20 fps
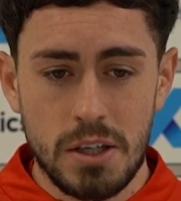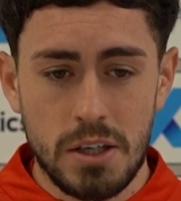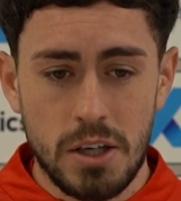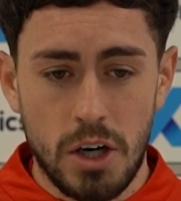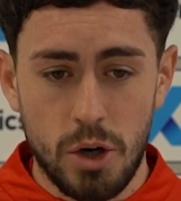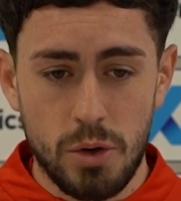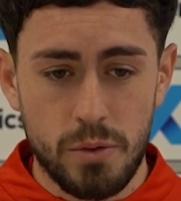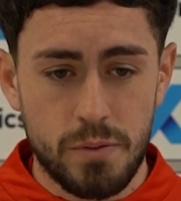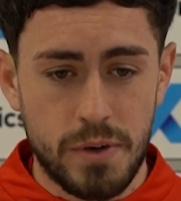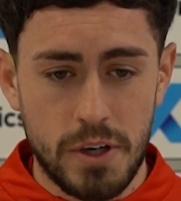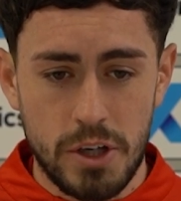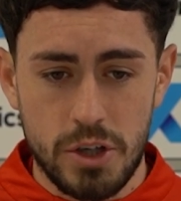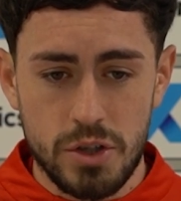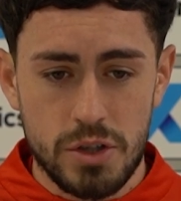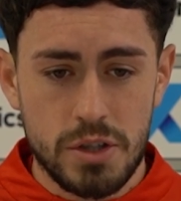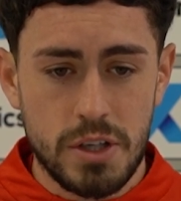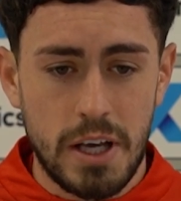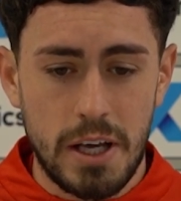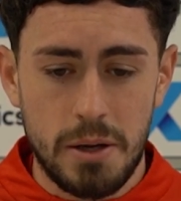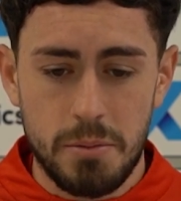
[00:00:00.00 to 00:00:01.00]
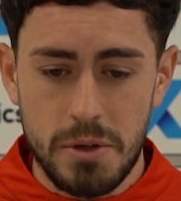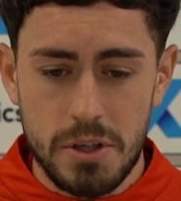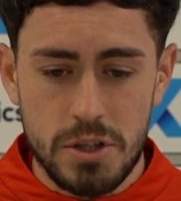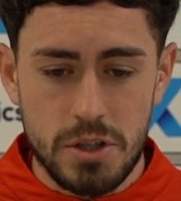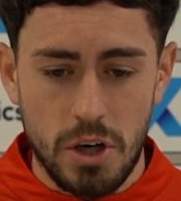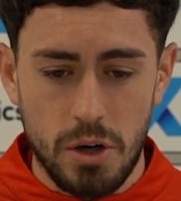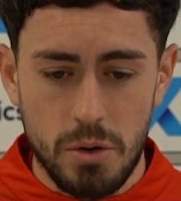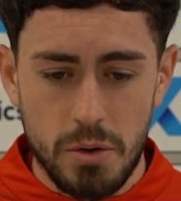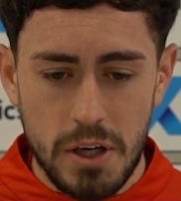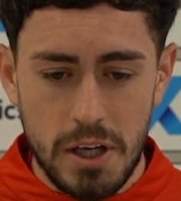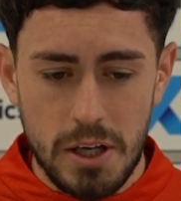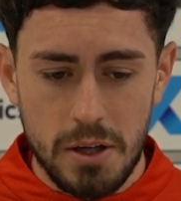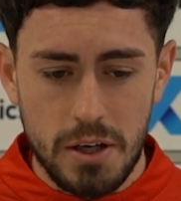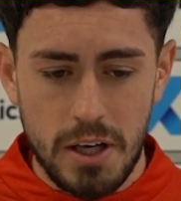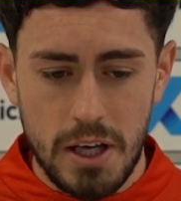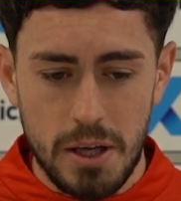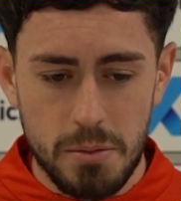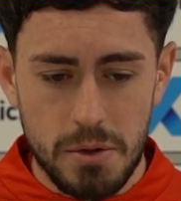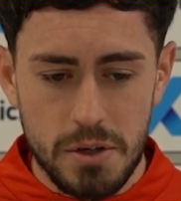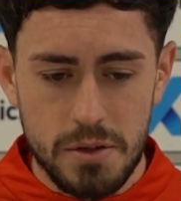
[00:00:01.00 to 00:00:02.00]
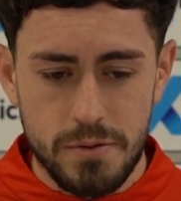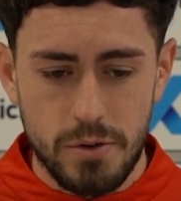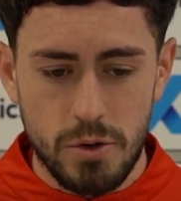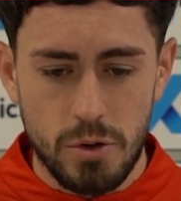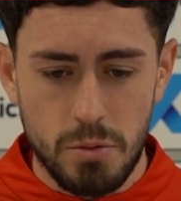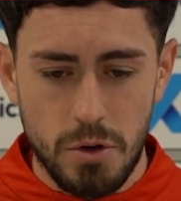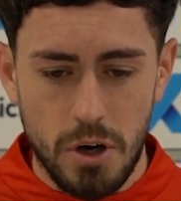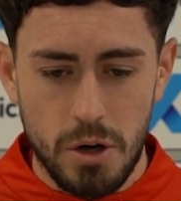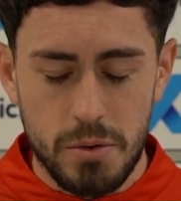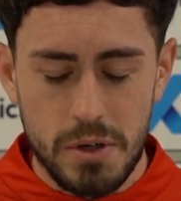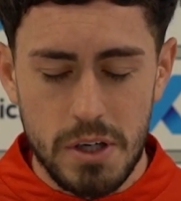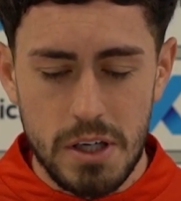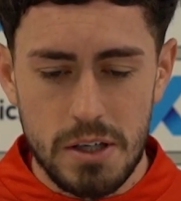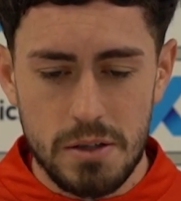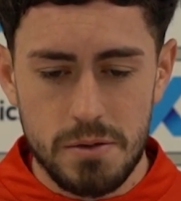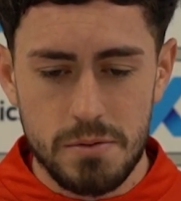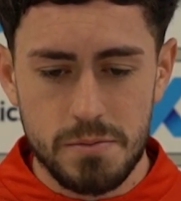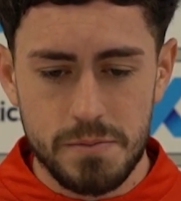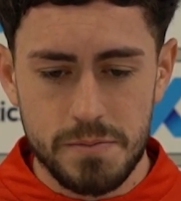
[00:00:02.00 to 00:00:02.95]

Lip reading: hopefully just keep this going, keep this form going now.